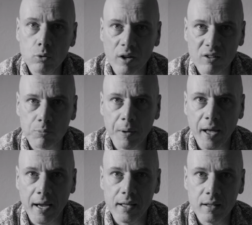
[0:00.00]
to
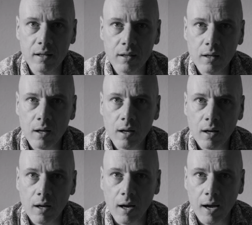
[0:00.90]
explain
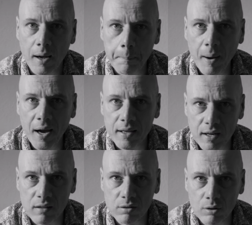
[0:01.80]
my
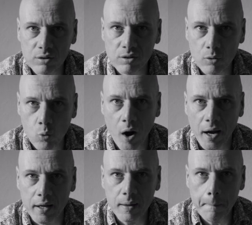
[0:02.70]
reasons
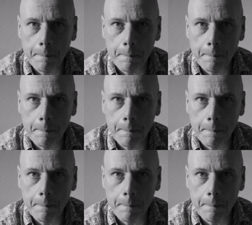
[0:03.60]
why